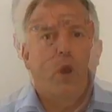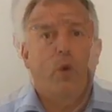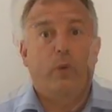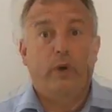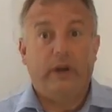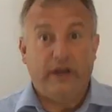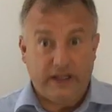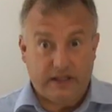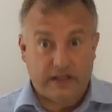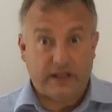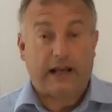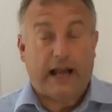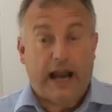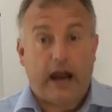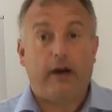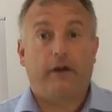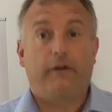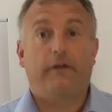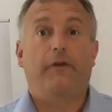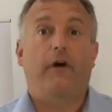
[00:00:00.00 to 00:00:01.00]
We need to
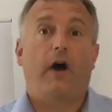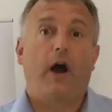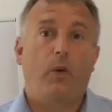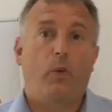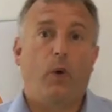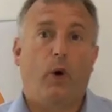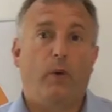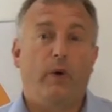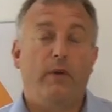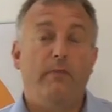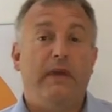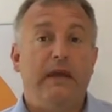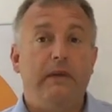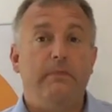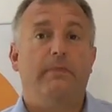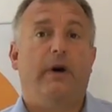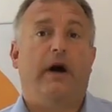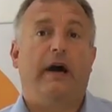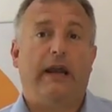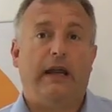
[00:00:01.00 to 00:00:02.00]
clarify what we
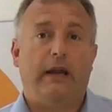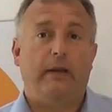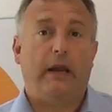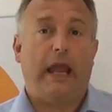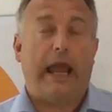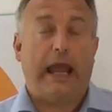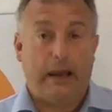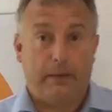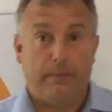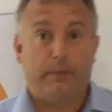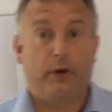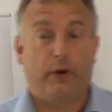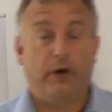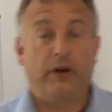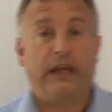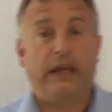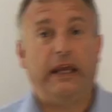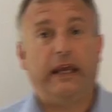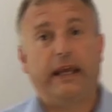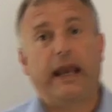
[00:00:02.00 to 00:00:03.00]
mean by
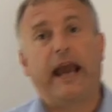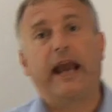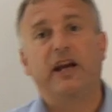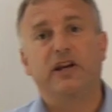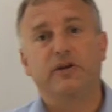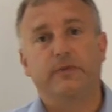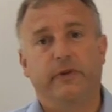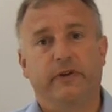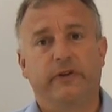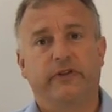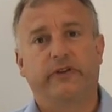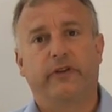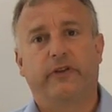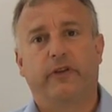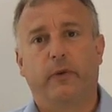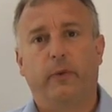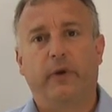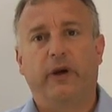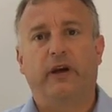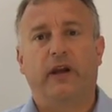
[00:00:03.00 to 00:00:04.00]
employee engagement so
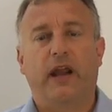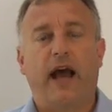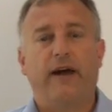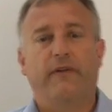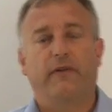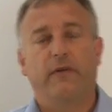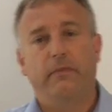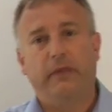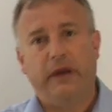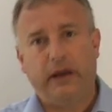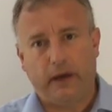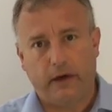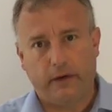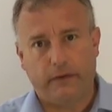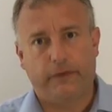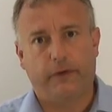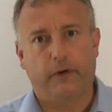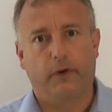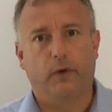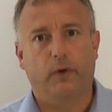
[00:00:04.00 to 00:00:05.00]
that we can have a
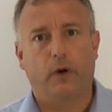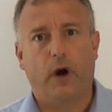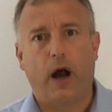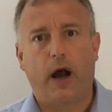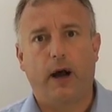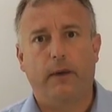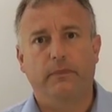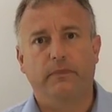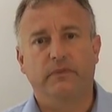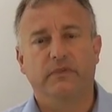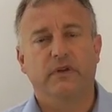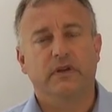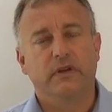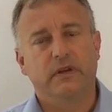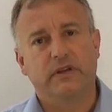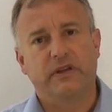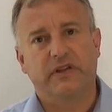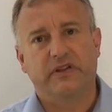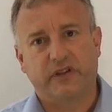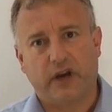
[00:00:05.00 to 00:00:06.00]
meaningful
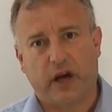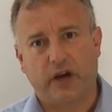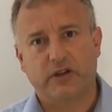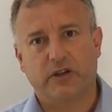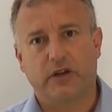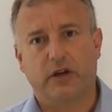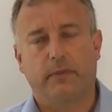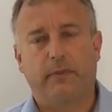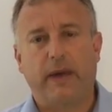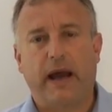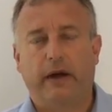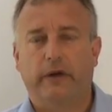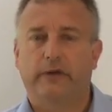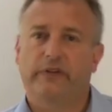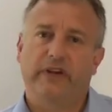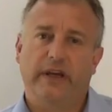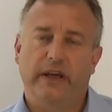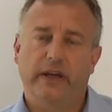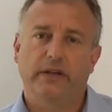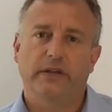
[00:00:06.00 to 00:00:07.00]
discussion
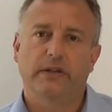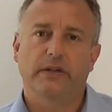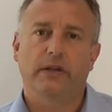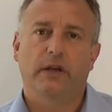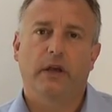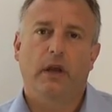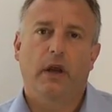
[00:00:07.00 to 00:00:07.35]
about it.